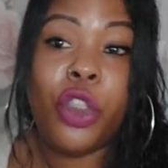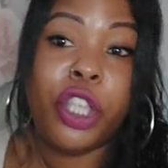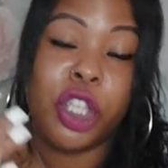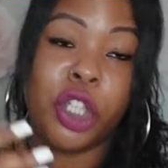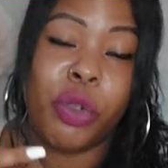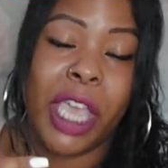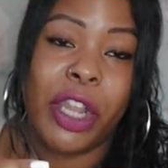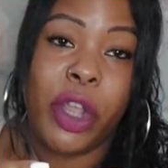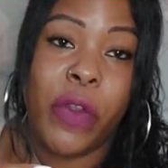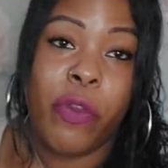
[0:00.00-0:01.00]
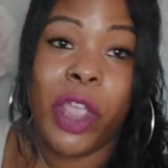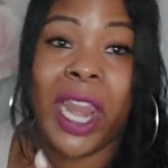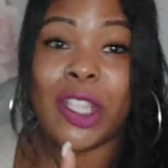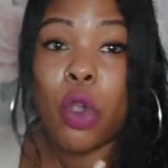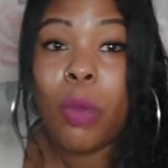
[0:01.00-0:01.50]
this is you getting over it
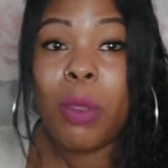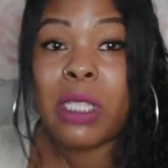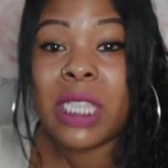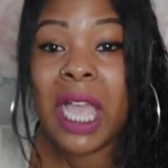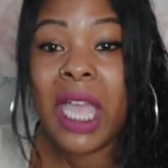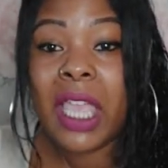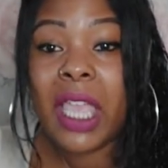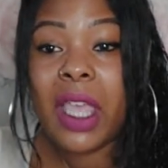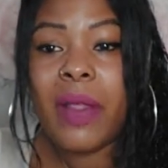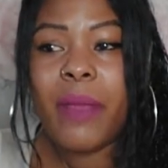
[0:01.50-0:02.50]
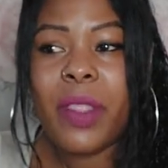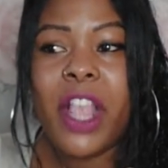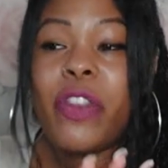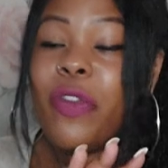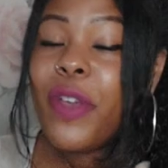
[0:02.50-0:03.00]
and it's almost like
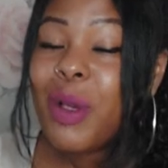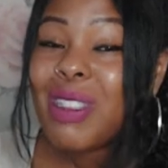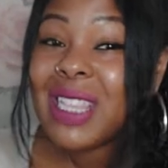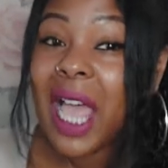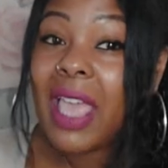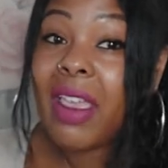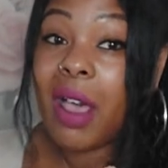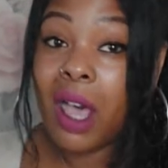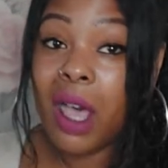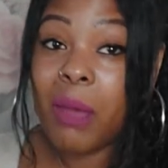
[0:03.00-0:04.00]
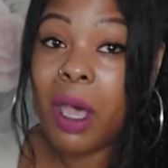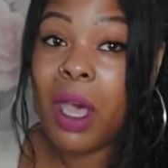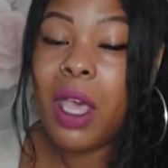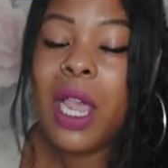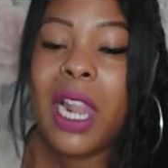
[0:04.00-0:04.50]
it feels like
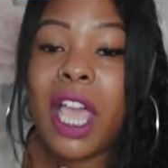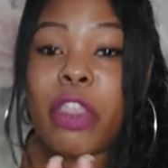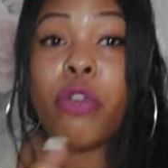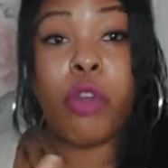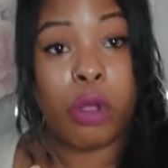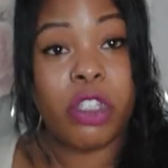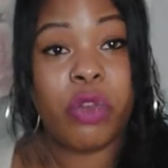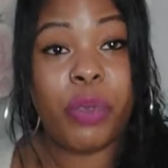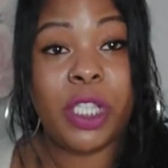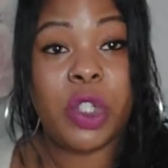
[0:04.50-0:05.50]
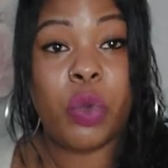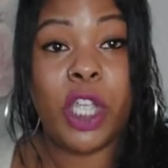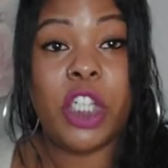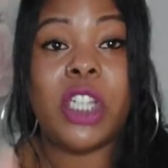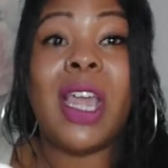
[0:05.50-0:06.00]
karma like the roles have been
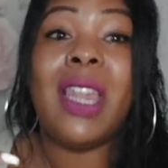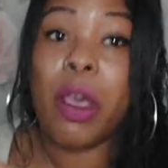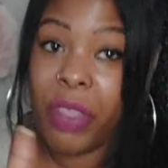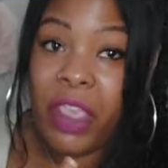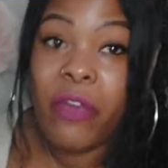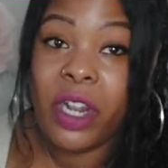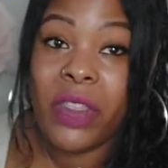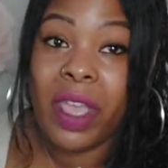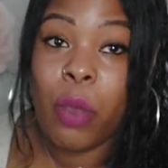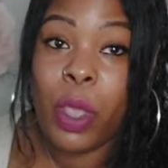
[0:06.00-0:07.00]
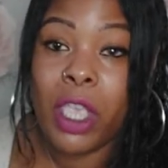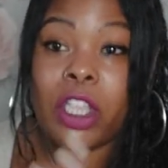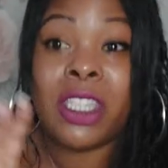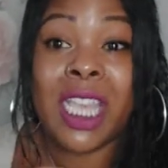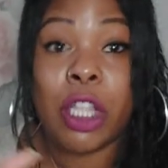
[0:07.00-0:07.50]
switched and now they're feeling that way
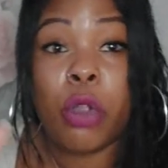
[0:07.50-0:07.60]
because they